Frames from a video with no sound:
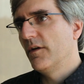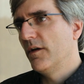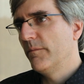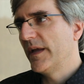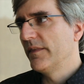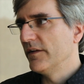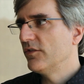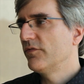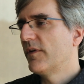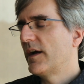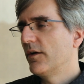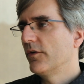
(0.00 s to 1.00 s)
them, and these
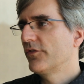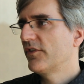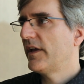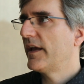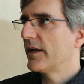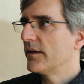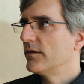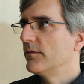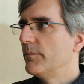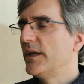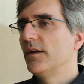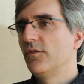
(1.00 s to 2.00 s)
files can
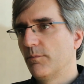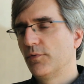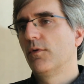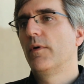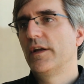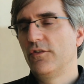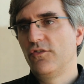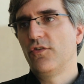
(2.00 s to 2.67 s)
be deployed